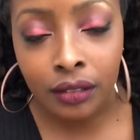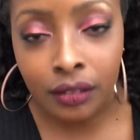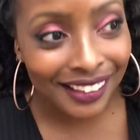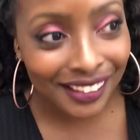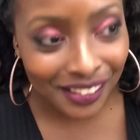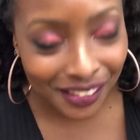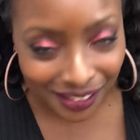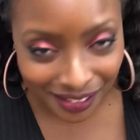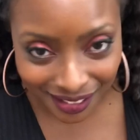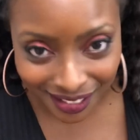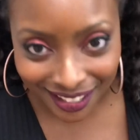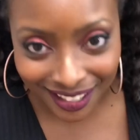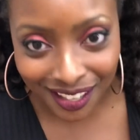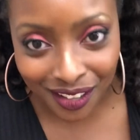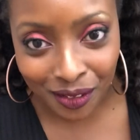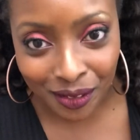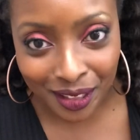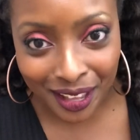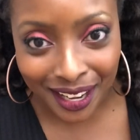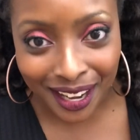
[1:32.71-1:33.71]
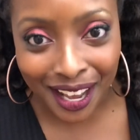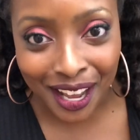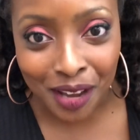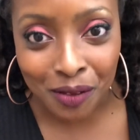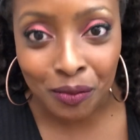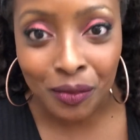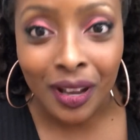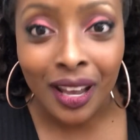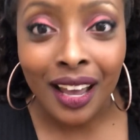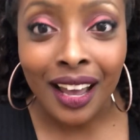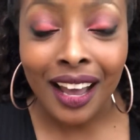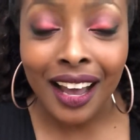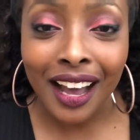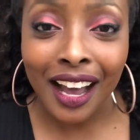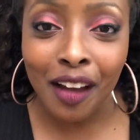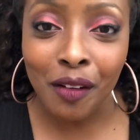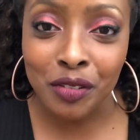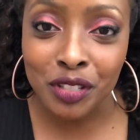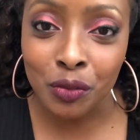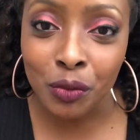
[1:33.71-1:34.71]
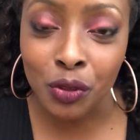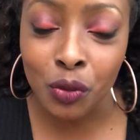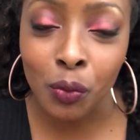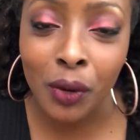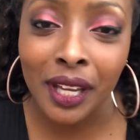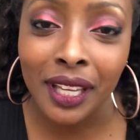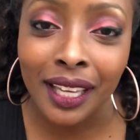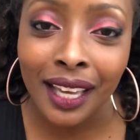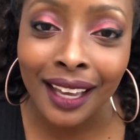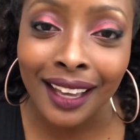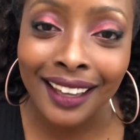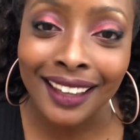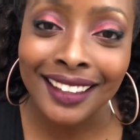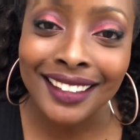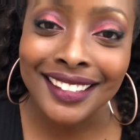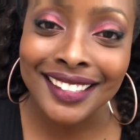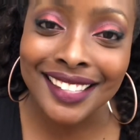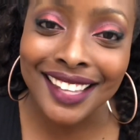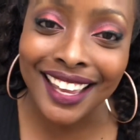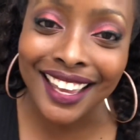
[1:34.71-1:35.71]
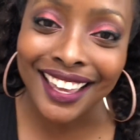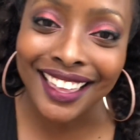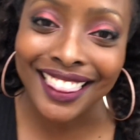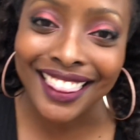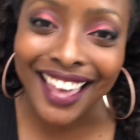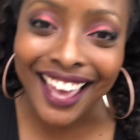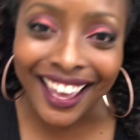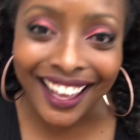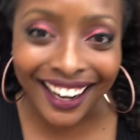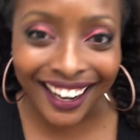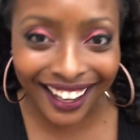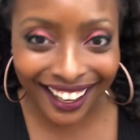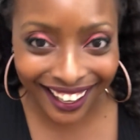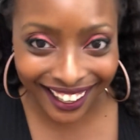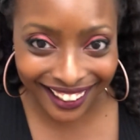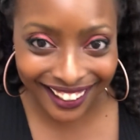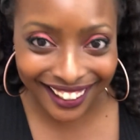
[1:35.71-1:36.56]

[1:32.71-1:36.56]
You can tell that I'm obviously with a white guy saying that, I